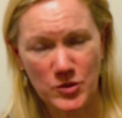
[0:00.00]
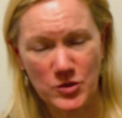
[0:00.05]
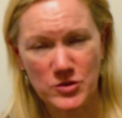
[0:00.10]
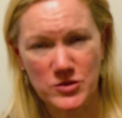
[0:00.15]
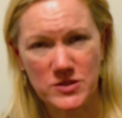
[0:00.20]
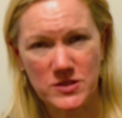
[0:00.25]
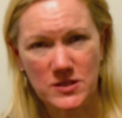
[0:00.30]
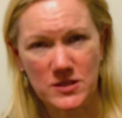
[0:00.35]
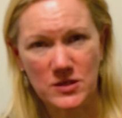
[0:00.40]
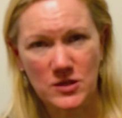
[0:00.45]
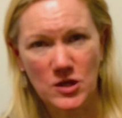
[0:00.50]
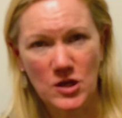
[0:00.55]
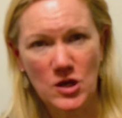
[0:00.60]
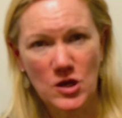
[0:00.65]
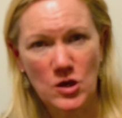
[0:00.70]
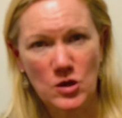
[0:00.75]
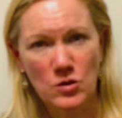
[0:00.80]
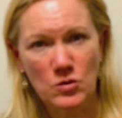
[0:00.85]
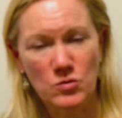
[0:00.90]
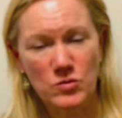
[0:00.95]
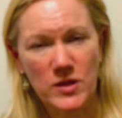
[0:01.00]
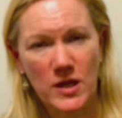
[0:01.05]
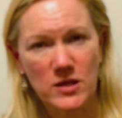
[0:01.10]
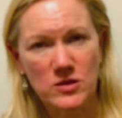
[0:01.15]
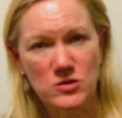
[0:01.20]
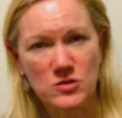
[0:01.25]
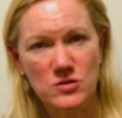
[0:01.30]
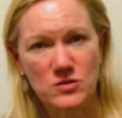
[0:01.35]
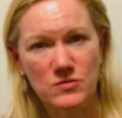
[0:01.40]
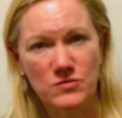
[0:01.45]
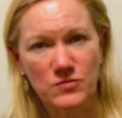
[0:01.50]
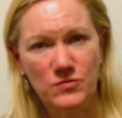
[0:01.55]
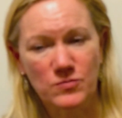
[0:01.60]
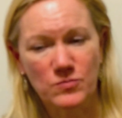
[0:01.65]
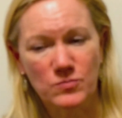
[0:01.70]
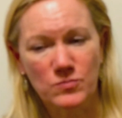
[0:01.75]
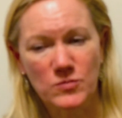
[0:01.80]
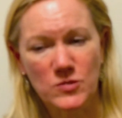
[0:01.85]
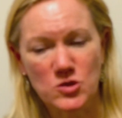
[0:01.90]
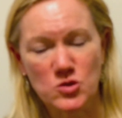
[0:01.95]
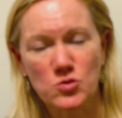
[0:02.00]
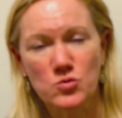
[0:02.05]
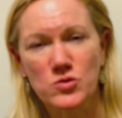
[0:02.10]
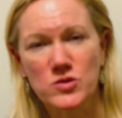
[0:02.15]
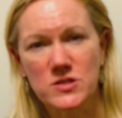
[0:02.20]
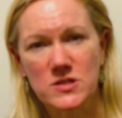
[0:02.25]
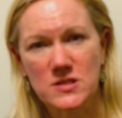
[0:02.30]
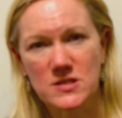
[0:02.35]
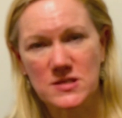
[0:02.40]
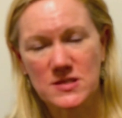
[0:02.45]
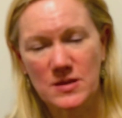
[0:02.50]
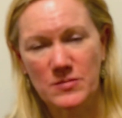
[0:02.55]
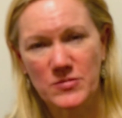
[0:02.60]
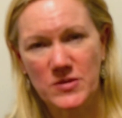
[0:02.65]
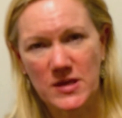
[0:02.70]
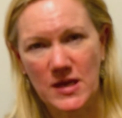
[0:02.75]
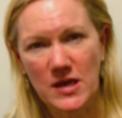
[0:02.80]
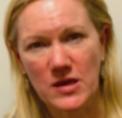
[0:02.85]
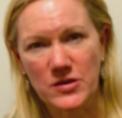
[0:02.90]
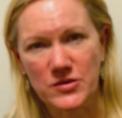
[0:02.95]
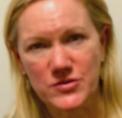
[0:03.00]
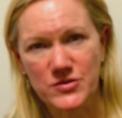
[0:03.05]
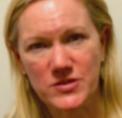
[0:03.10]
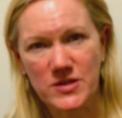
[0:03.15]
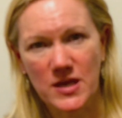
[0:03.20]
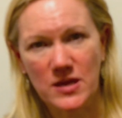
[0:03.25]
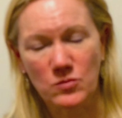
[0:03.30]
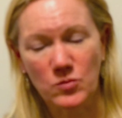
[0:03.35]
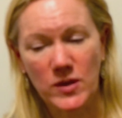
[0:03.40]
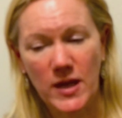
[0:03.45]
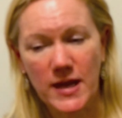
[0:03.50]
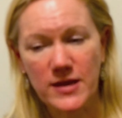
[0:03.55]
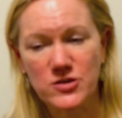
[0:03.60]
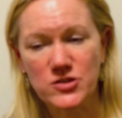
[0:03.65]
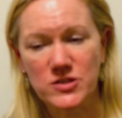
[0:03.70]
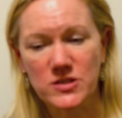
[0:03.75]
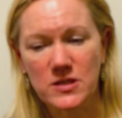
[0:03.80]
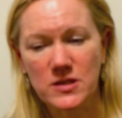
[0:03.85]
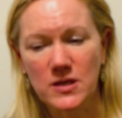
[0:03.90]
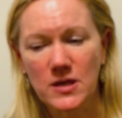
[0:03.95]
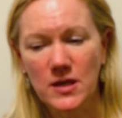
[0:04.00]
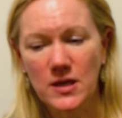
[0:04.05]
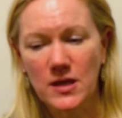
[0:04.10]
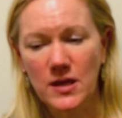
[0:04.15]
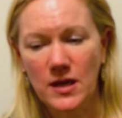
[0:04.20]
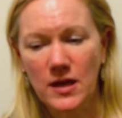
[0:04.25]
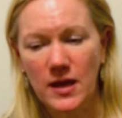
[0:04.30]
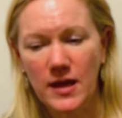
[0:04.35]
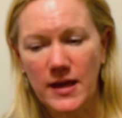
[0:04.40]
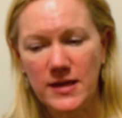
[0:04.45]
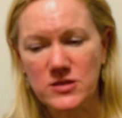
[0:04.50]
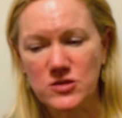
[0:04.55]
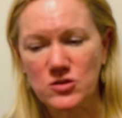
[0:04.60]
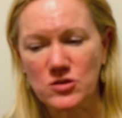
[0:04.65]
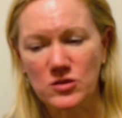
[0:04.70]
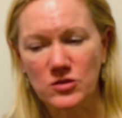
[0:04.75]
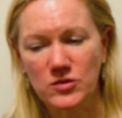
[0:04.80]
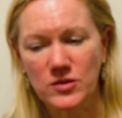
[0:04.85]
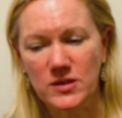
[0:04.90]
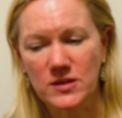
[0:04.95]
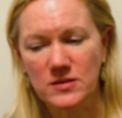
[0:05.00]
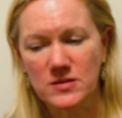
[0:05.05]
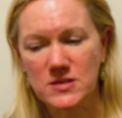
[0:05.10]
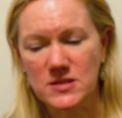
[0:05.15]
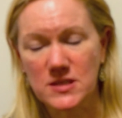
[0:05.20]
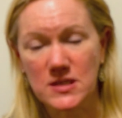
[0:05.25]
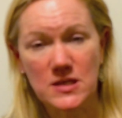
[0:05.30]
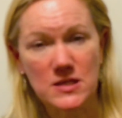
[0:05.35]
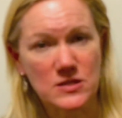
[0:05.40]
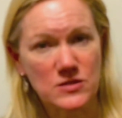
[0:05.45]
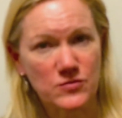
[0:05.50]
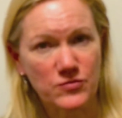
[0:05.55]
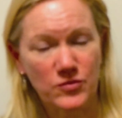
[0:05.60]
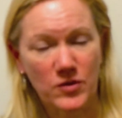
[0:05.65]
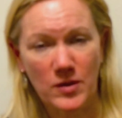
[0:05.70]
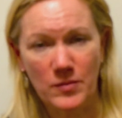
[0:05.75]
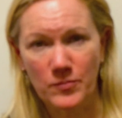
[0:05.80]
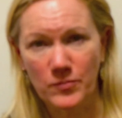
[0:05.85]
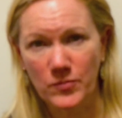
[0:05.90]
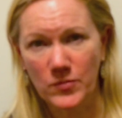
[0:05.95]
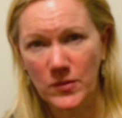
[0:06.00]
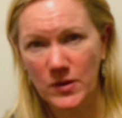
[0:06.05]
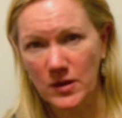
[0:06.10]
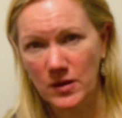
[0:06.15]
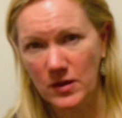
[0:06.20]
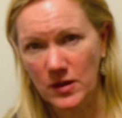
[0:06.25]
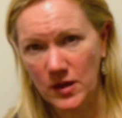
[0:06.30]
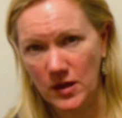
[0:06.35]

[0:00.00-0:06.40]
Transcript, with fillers: person who then sort of matures into something else. And we actually asked her to look at scenes from uh,